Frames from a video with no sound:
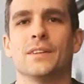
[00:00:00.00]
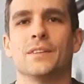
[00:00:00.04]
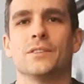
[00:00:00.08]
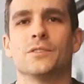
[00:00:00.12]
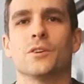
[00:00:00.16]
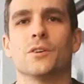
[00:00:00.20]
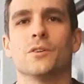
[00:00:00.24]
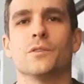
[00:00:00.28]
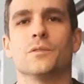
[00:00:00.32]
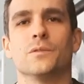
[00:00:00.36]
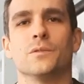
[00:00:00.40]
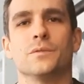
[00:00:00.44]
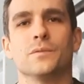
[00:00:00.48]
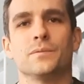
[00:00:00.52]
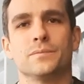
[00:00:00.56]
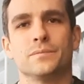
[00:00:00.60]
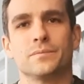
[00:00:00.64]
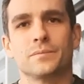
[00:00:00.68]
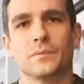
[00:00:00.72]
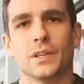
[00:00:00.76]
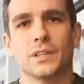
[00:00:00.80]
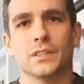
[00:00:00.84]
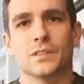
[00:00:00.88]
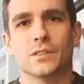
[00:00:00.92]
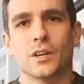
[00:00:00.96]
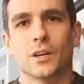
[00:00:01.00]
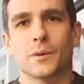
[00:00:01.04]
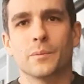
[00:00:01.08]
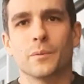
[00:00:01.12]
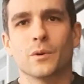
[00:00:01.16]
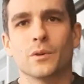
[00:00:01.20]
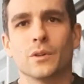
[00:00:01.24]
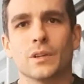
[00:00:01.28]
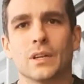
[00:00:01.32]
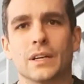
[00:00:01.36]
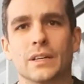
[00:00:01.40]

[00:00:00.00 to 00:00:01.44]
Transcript: So let's talk about